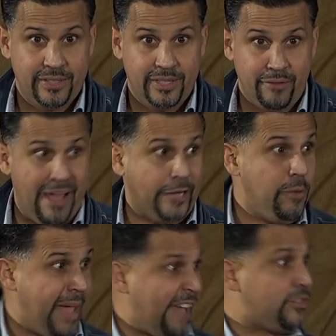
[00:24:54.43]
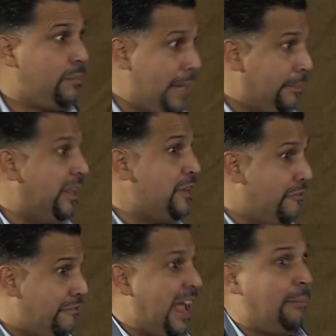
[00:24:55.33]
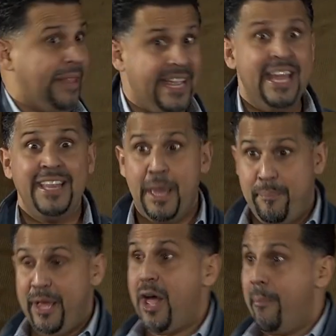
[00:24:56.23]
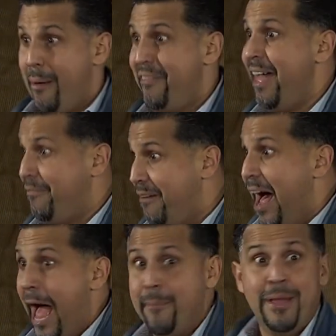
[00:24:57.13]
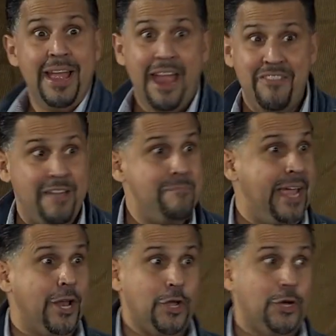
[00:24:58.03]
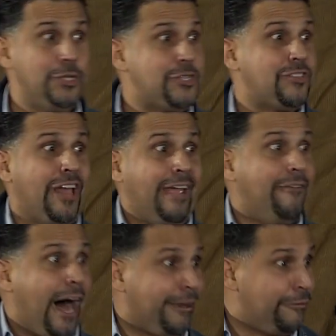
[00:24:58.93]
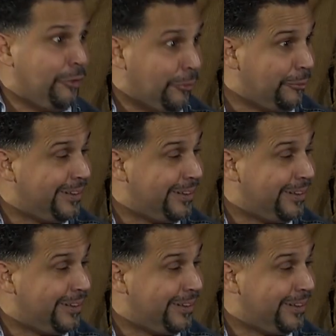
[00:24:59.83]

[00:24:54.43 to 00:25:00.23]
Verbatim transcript: In fact, you may have some people in your family that pick up on that vibe and they've made a good slave out of you.